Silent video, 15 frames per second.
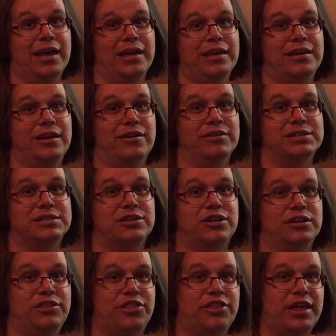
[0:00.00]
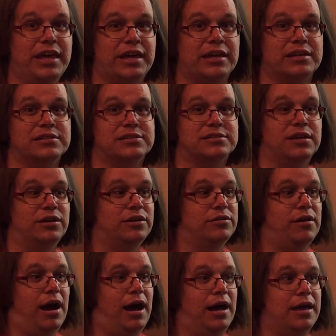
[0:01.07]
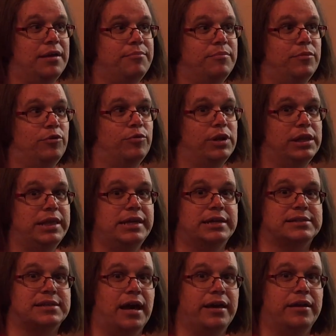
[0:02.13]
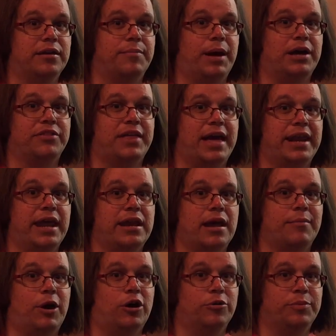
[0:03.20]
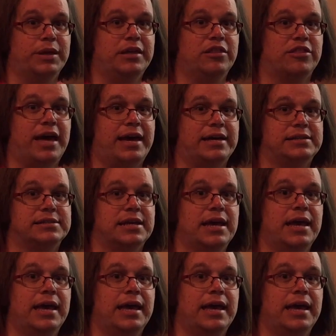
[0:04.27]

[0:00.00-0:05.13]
You know, it's a good thing. So I'm really excited about that, and I'm hoping that